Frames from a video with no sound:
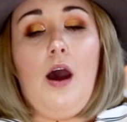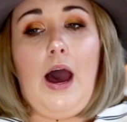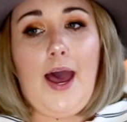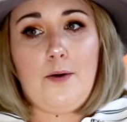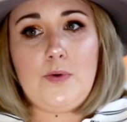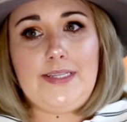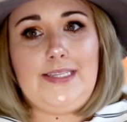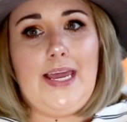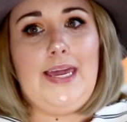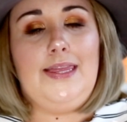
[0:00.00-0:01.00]
I would
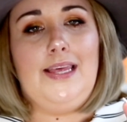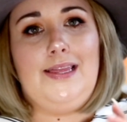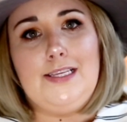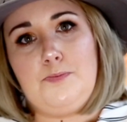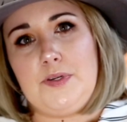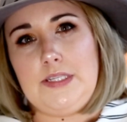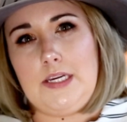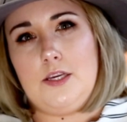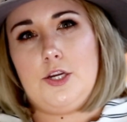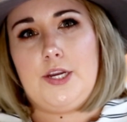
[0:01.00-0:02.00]
say that this
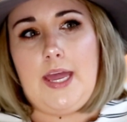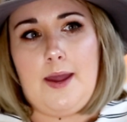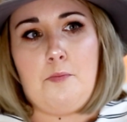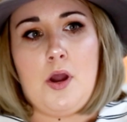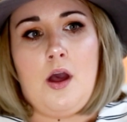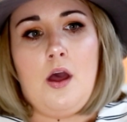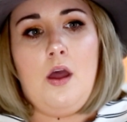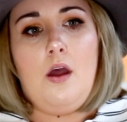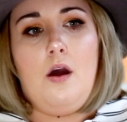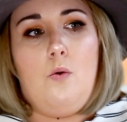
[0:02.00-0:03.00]
particular camera,
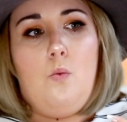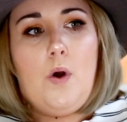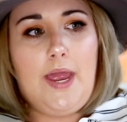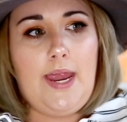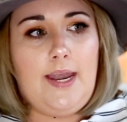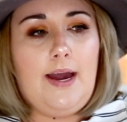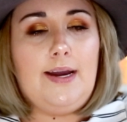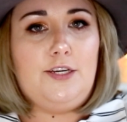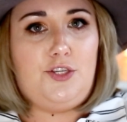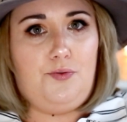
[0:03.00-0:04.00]
when
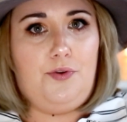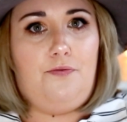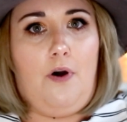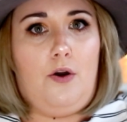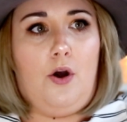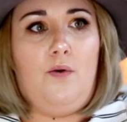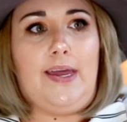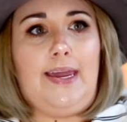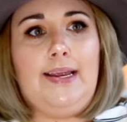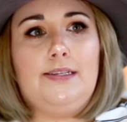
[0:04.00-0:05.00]
I shoot a photo,
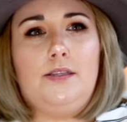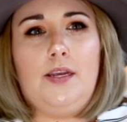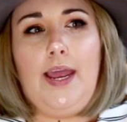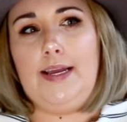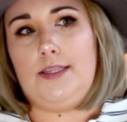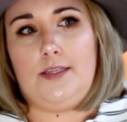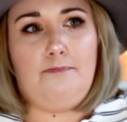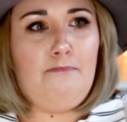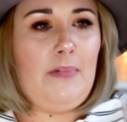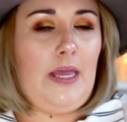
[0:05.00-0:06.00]
it takes
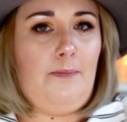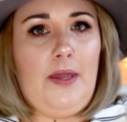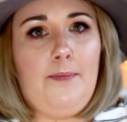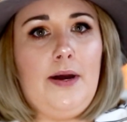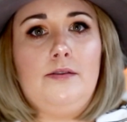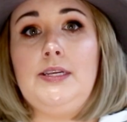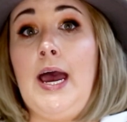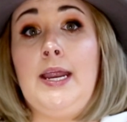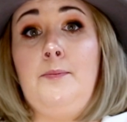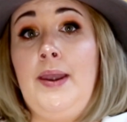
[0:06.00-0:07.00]
maybe about
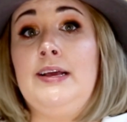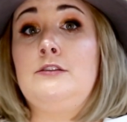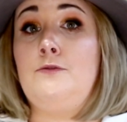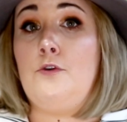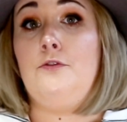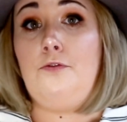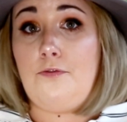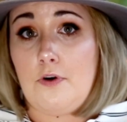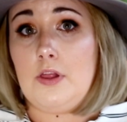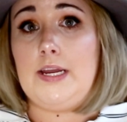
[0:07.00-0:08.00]
10 minutes for
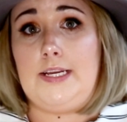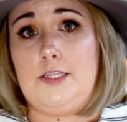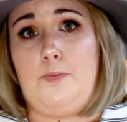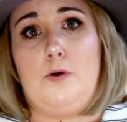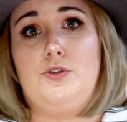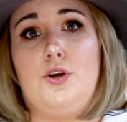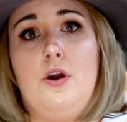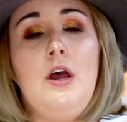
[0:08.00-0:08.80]
full exposure.